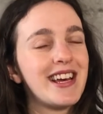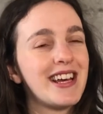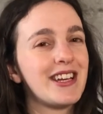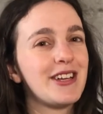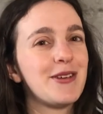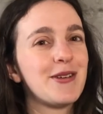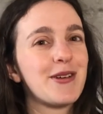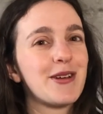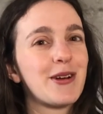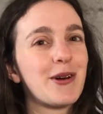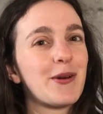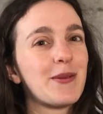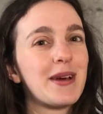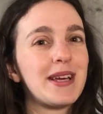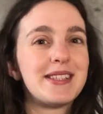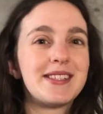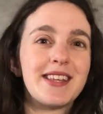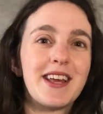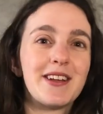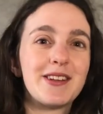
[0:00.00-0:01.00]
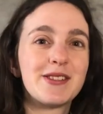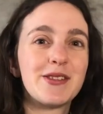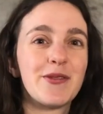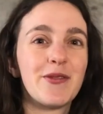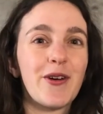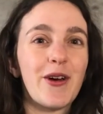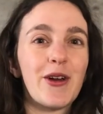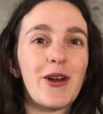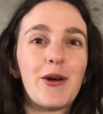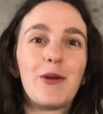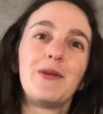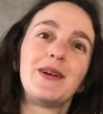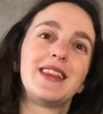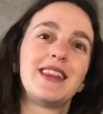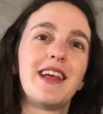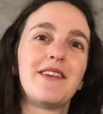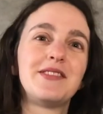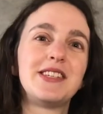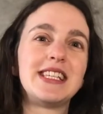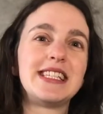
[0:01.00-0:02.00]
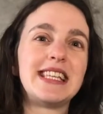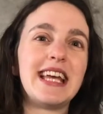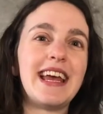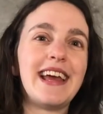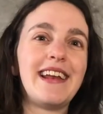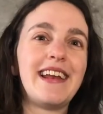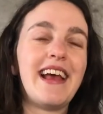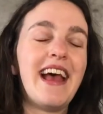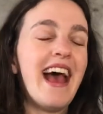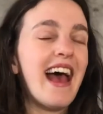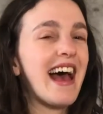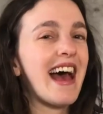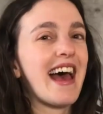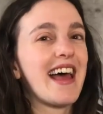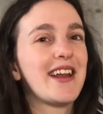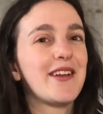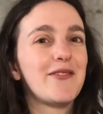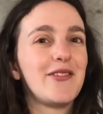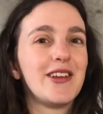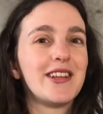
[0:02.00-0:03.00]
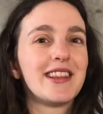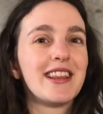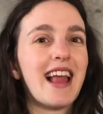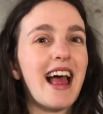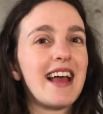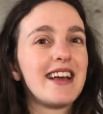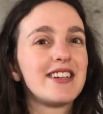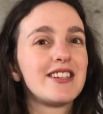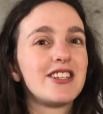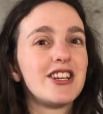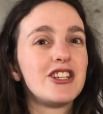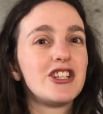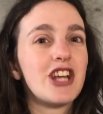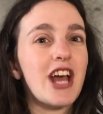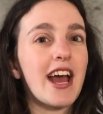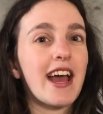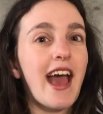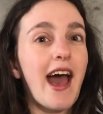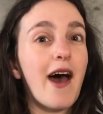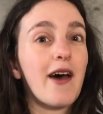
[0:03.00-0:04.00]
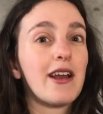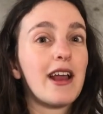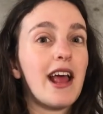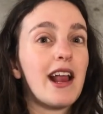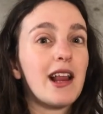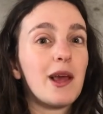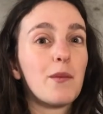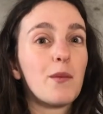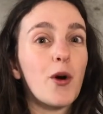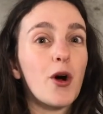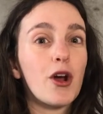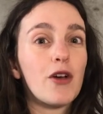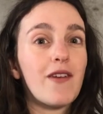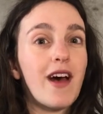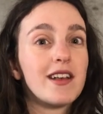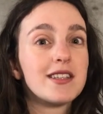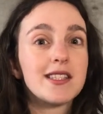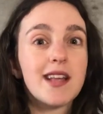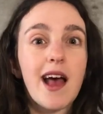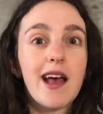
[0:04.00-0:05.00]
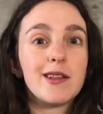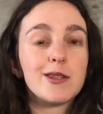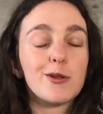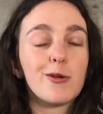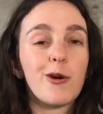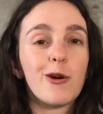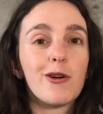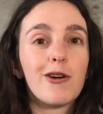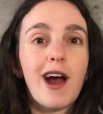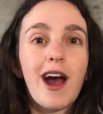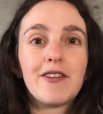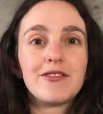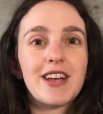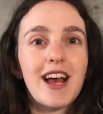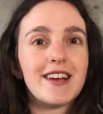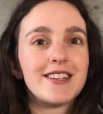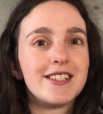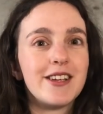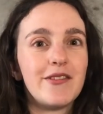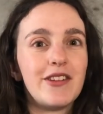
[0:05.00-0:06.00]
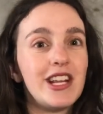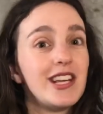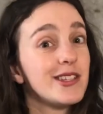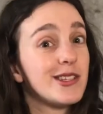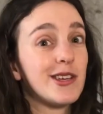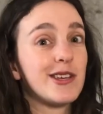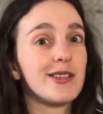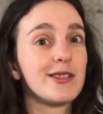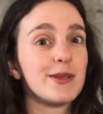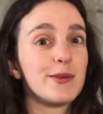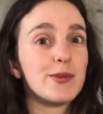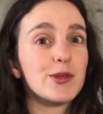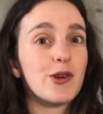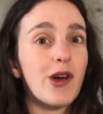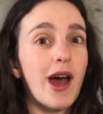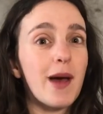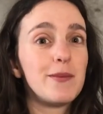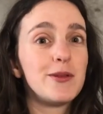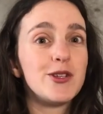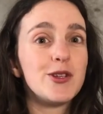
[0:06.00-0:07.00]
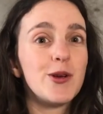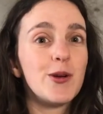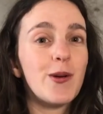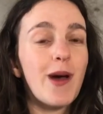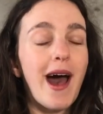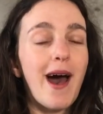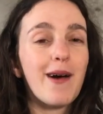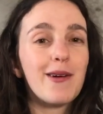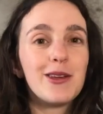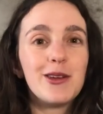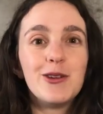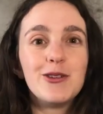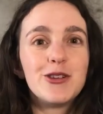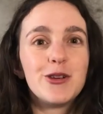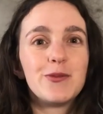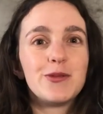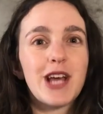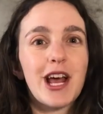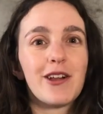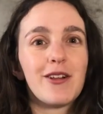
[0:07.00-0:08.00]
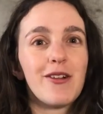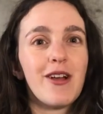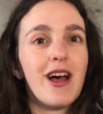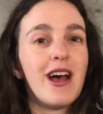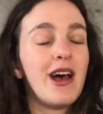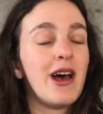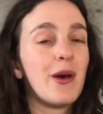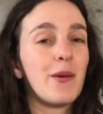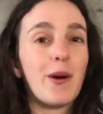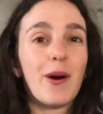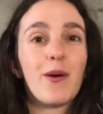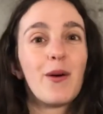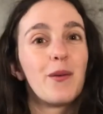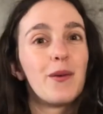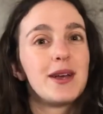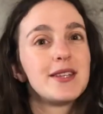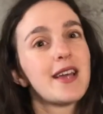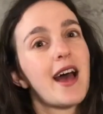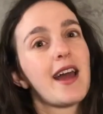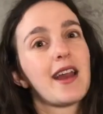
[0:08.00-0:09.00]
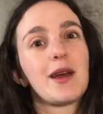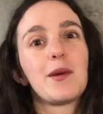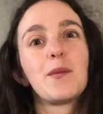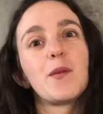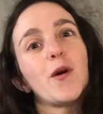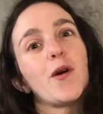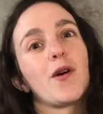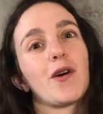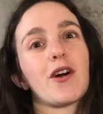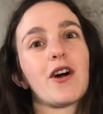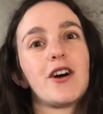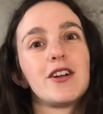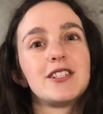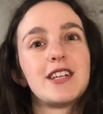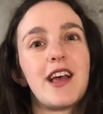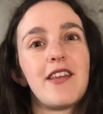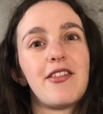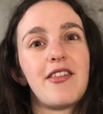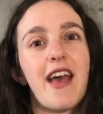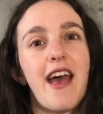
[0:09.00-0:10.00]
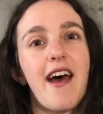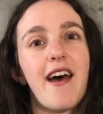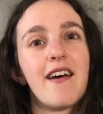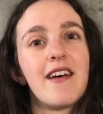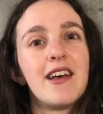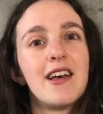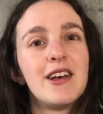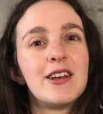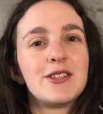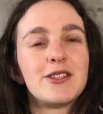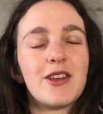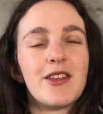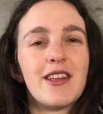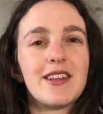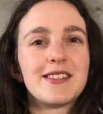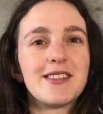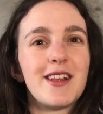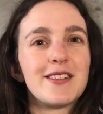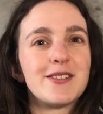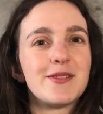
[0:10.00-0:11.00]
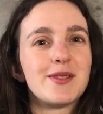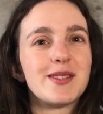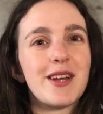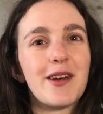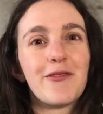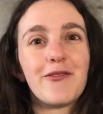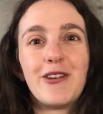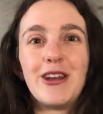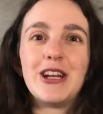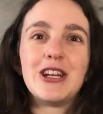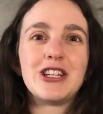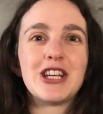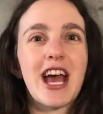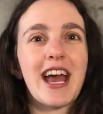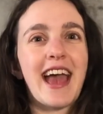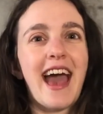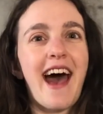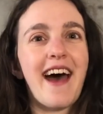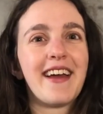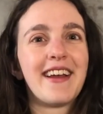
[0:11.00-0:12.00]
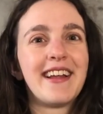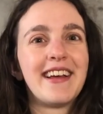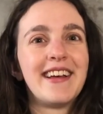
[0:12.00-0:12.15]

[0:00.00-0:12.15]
You can always send us a photo, we'd love to see it. And if you'd like to check out any more of our science or craft activities, you can subscribe to our YouTube channel. We're always adding more content there, so there's lots of stuff for you to check out.